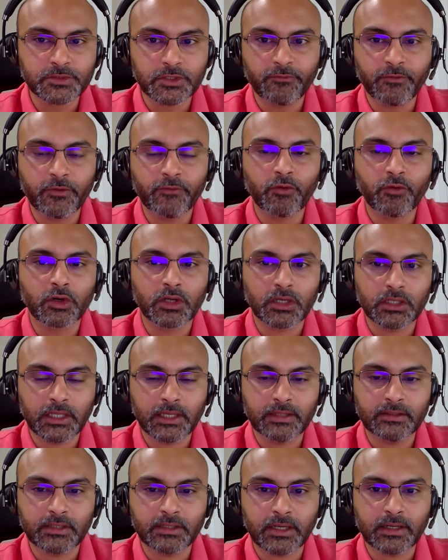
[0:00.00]
so we won't
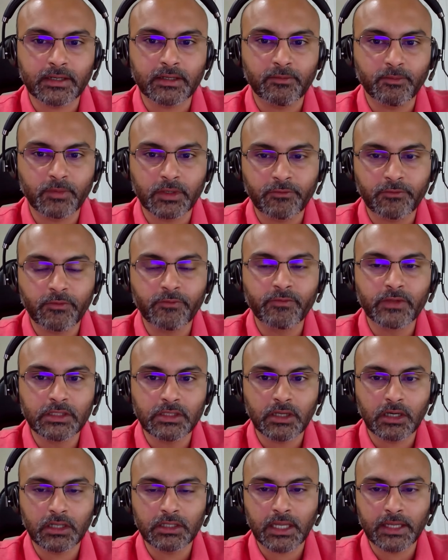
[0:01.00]
align that, but we will
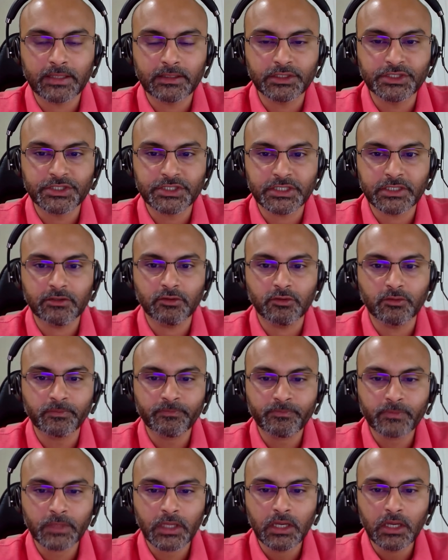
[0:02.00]
align the j loop.